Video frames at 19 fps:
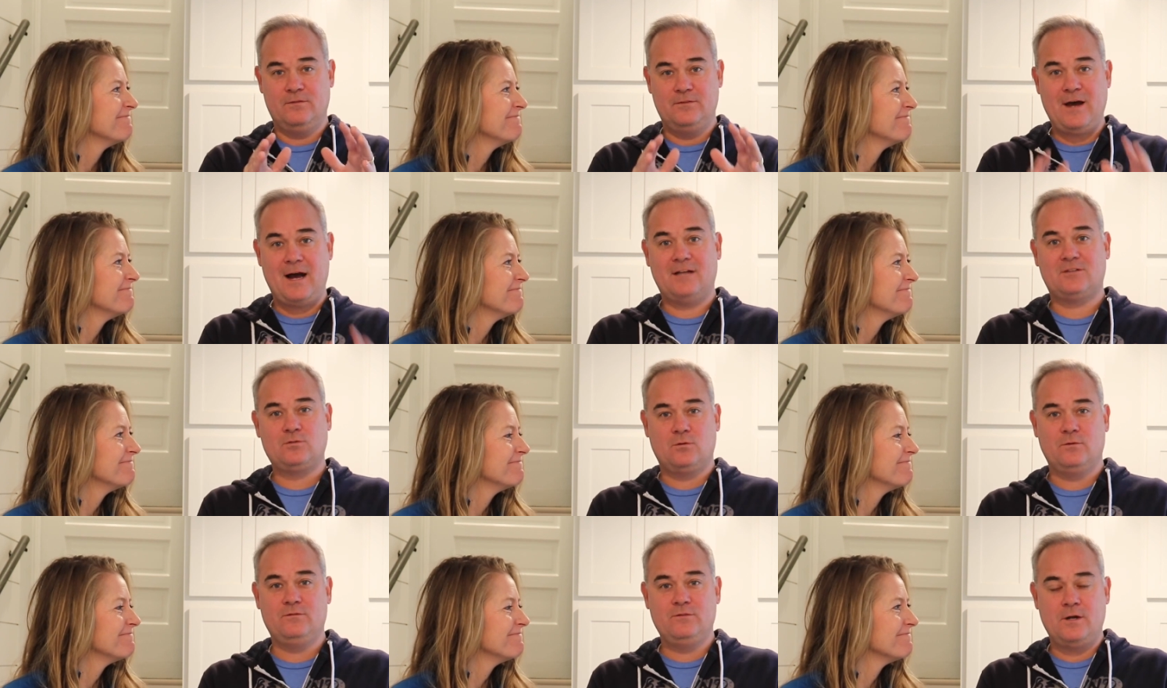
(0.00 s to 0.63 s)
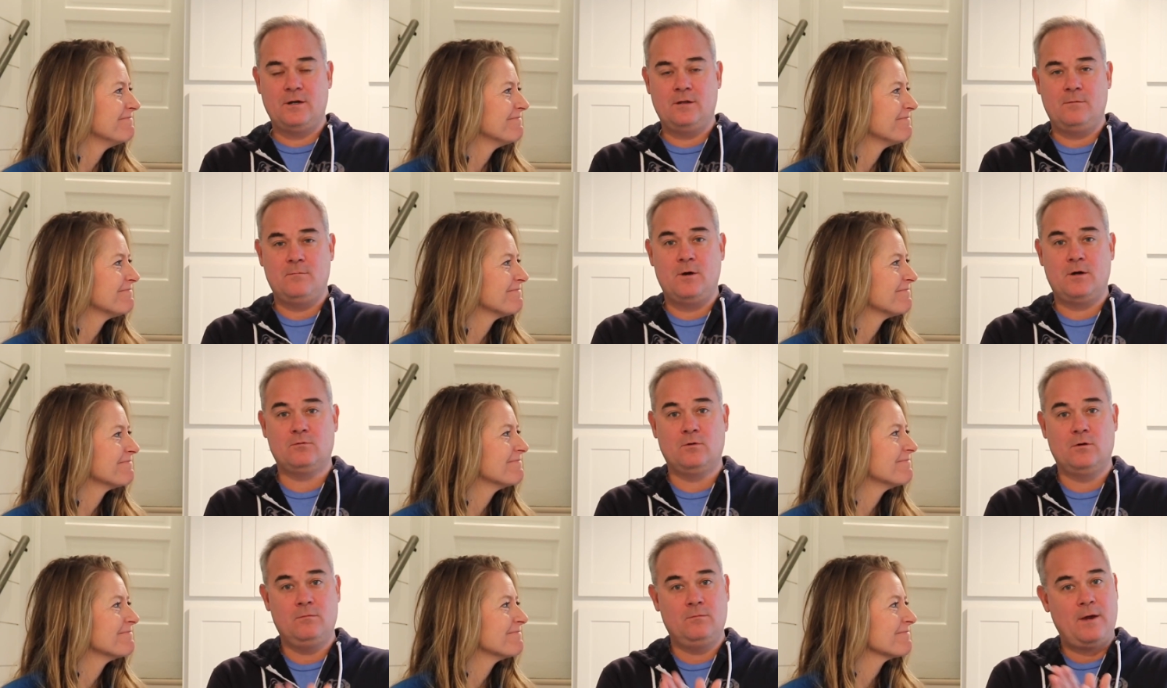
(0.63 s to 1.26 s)
Speaker 1: that's what we've done in the
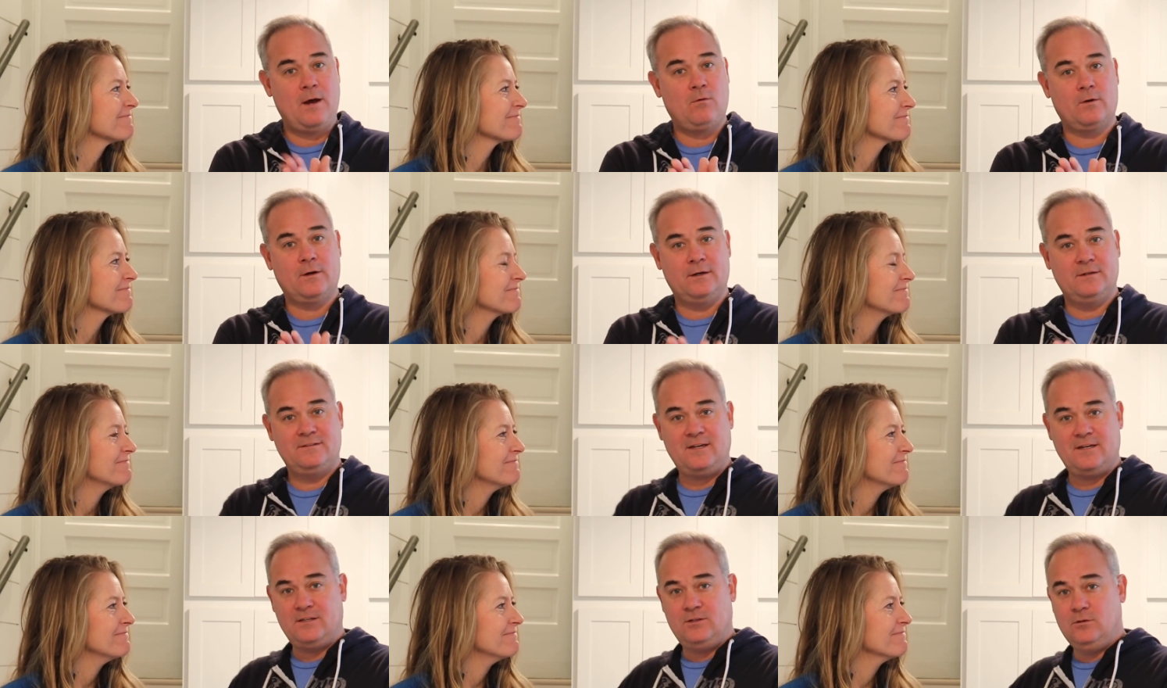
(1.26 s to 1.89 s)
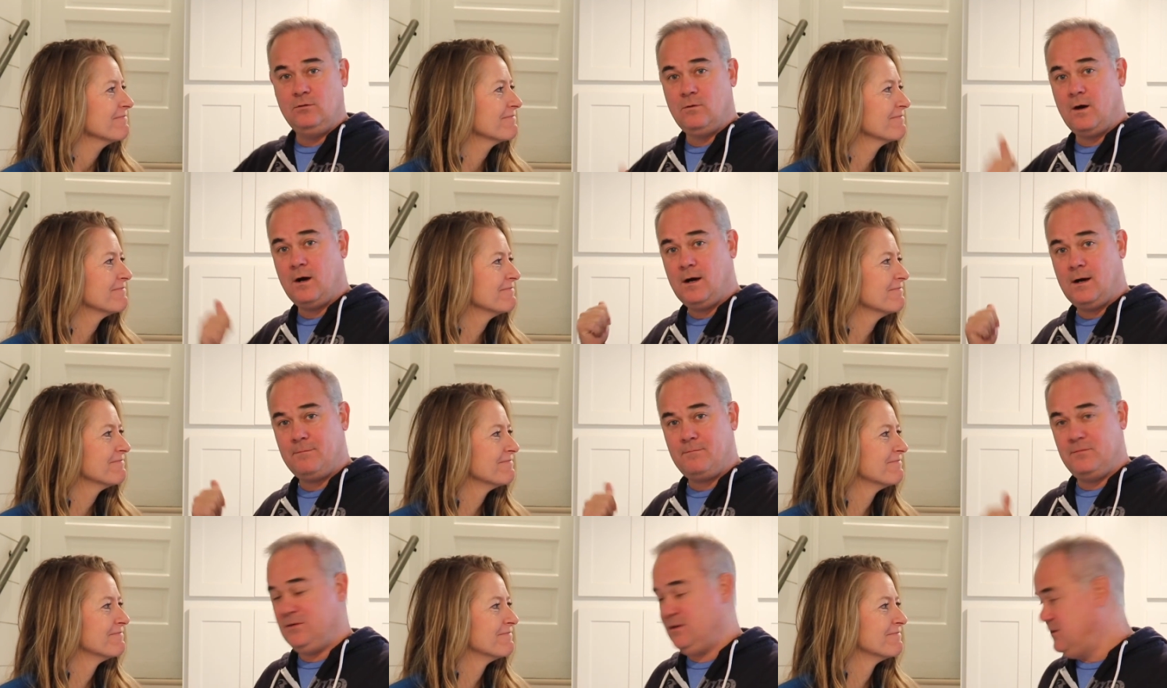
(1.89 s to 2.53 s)
mudroom. Now we're going to take you
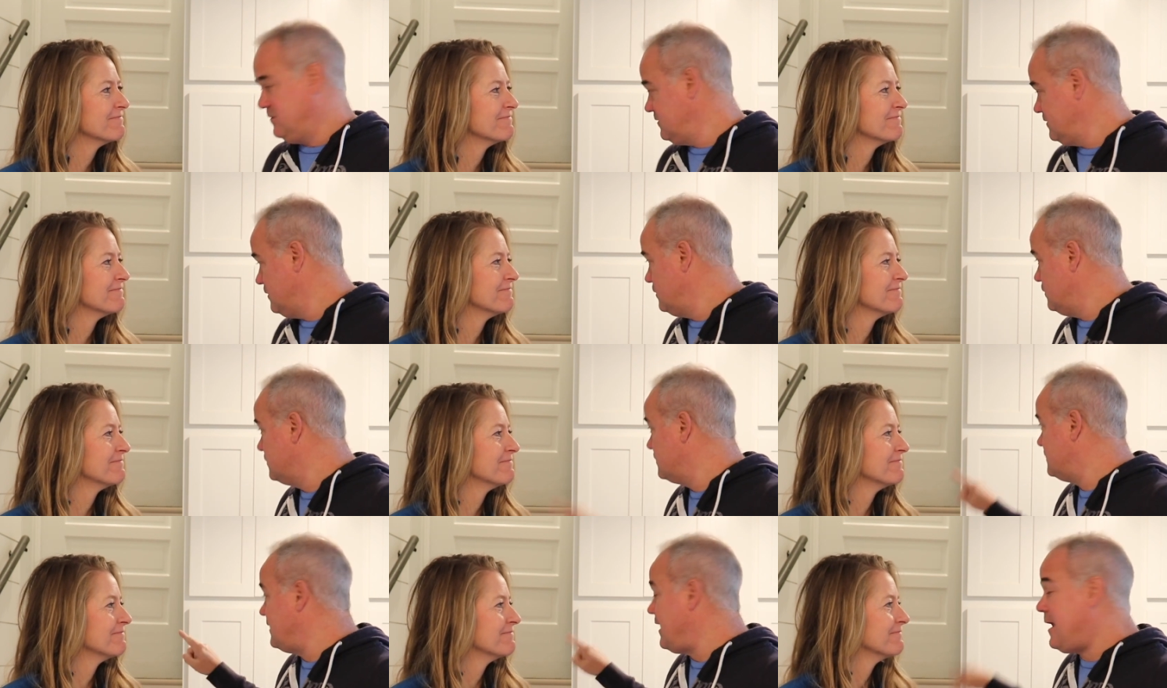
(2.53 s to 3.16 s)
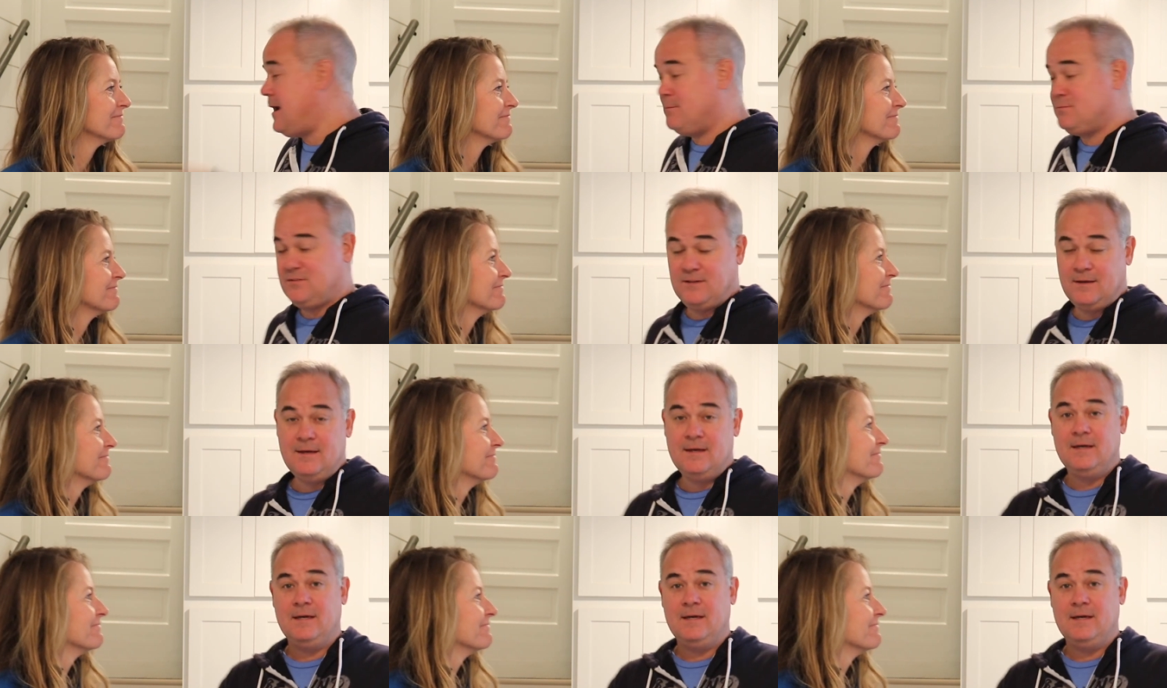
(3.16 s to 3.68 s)
up these little steps